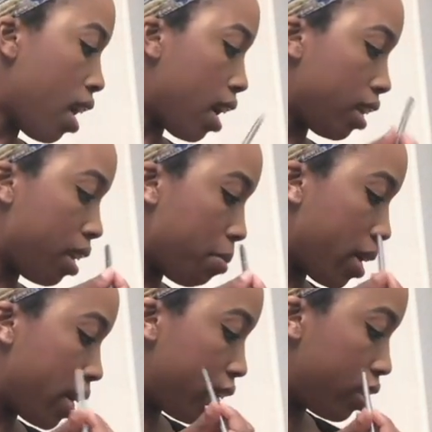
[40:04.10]
highlight my
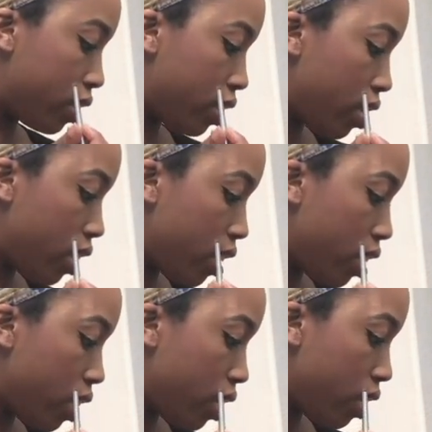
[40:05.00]
inner tear
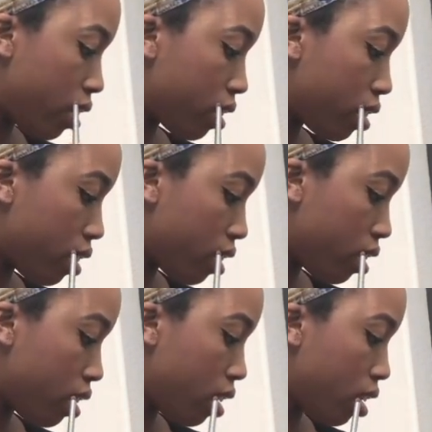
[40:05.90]

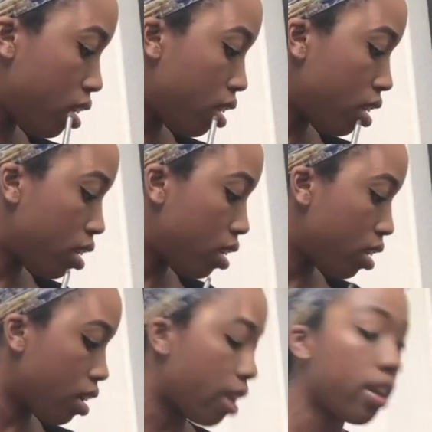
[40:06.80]

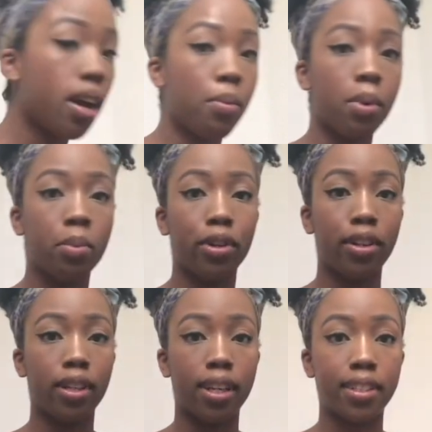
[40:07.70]
ducts. I think I will put
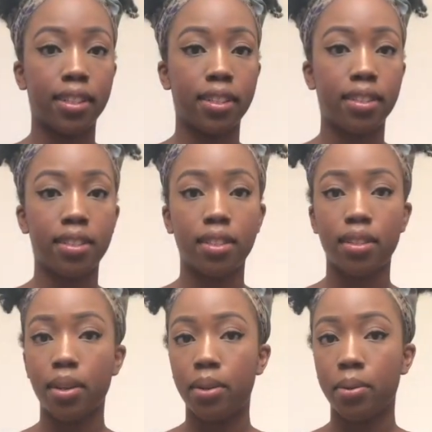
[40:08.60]
on lashes,
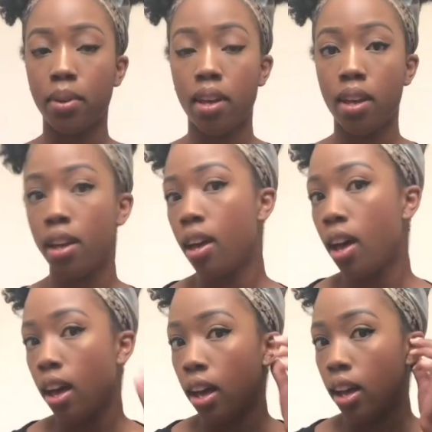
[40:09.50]
so
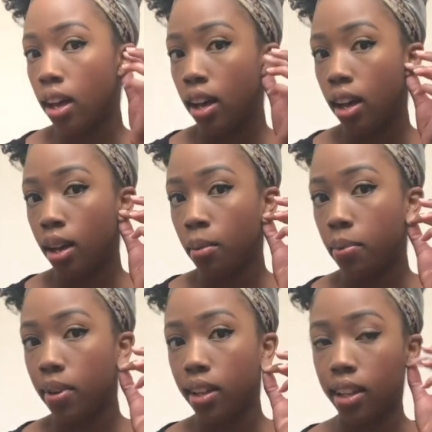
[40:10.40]
I'll
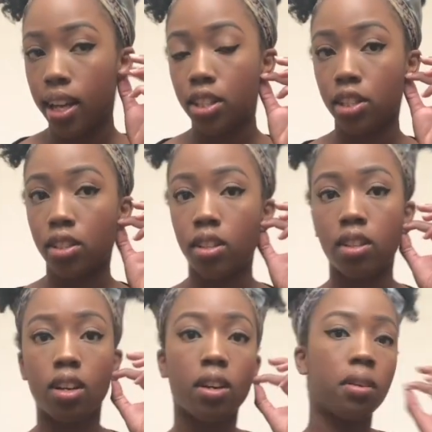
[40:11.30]
put lashes on
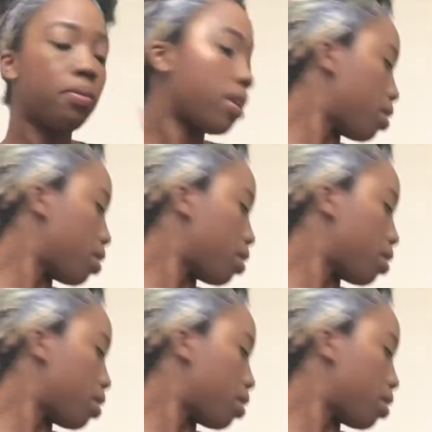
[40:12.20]
off